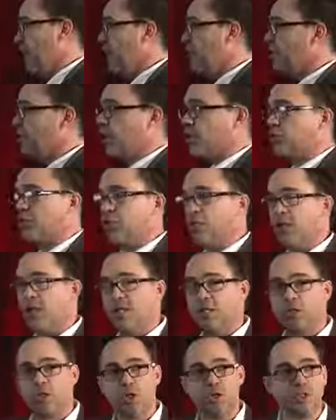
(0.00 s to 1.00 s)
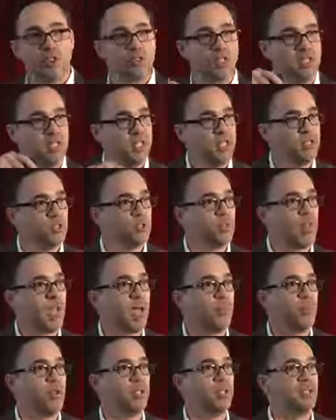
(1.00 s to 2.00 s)
it just doesn't need to
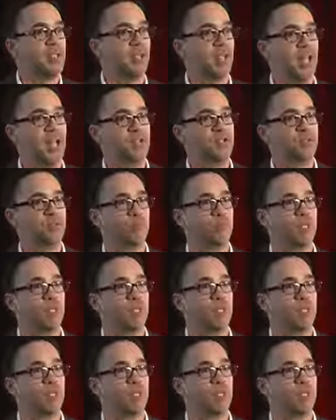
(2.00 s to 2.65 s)
happen in the classroom.